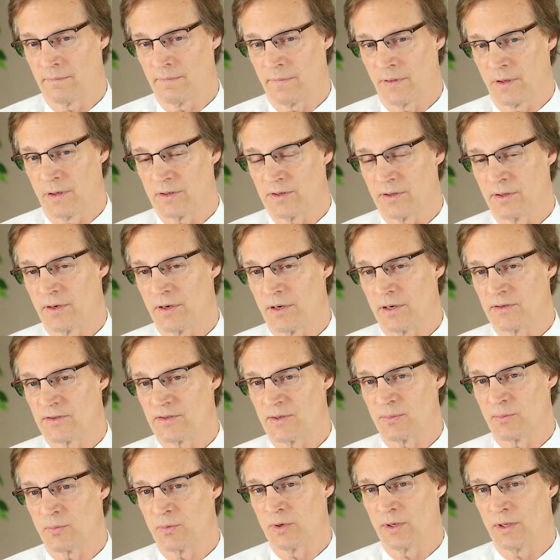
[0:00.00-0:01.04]
There are
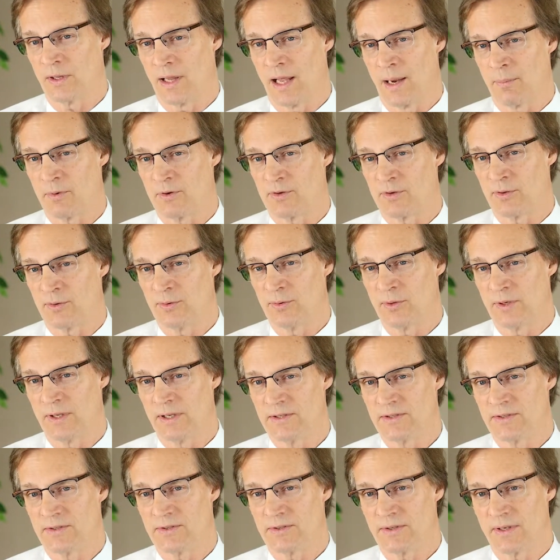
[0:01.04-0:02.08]
some real
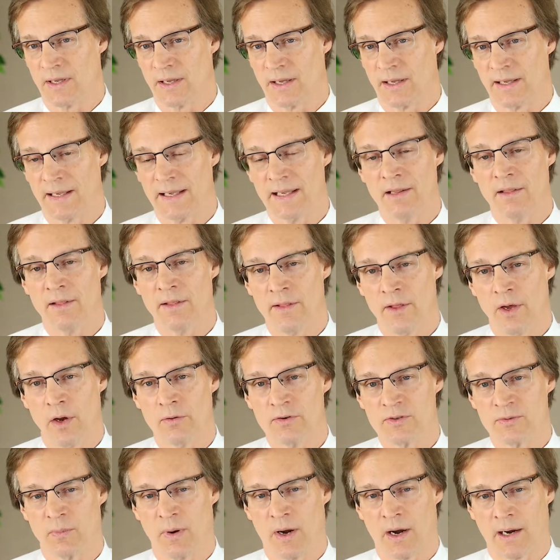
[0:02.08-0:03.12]
opportunities in
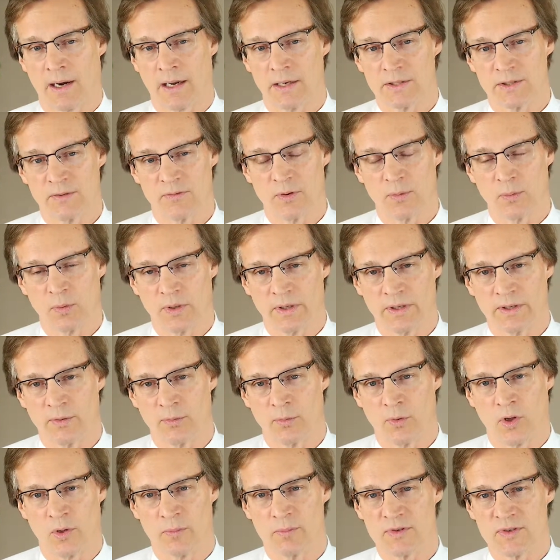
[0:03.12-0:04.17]
those markets if you're willing to
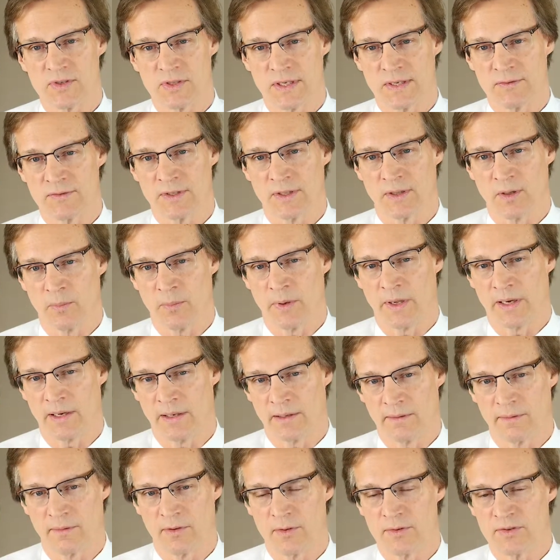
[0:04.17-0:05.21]
roll up your sleeves a little bit
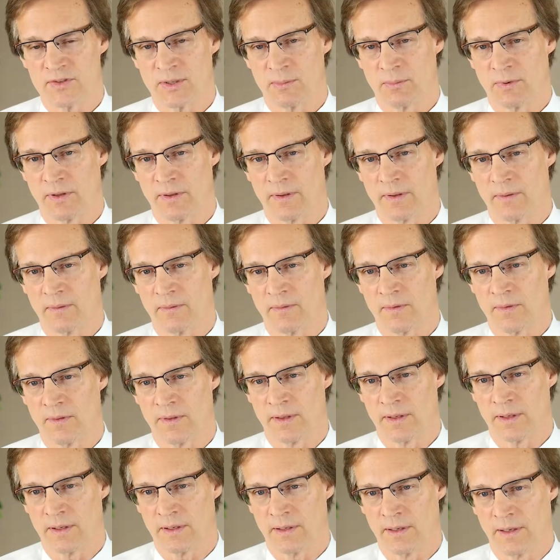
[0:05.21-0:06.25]
and do some of
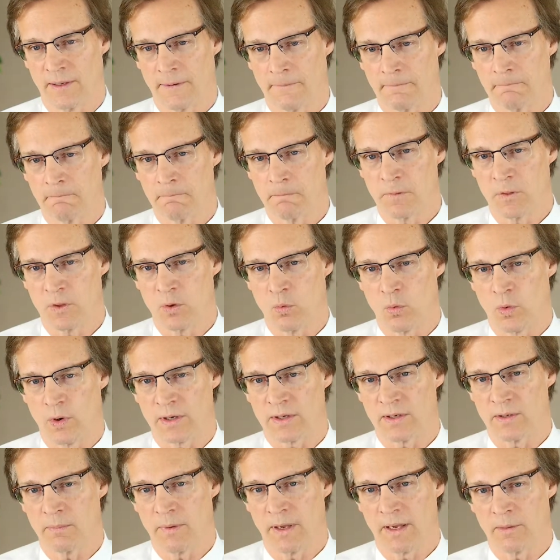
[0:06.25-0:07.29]
the work
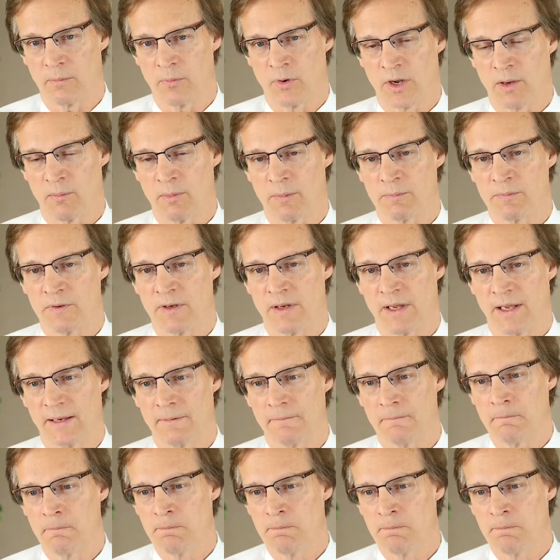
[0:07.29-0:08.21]
to bring them up to date.